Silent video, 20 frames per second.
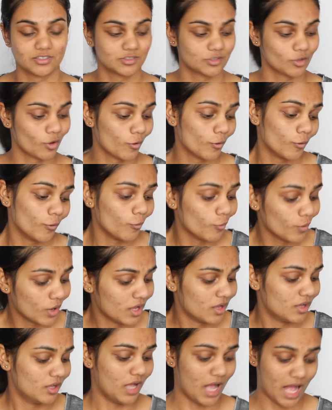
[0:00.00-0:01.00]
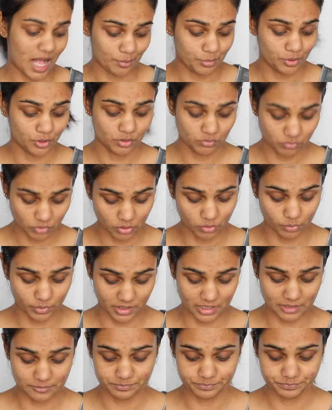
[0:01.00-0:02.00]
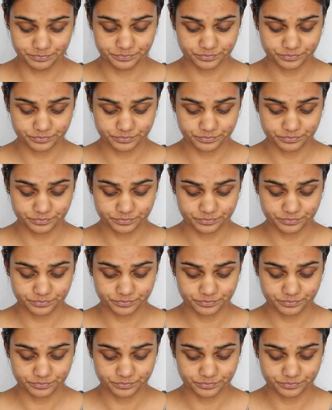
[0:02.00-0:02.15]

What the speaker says: so I'm gonna roll with it.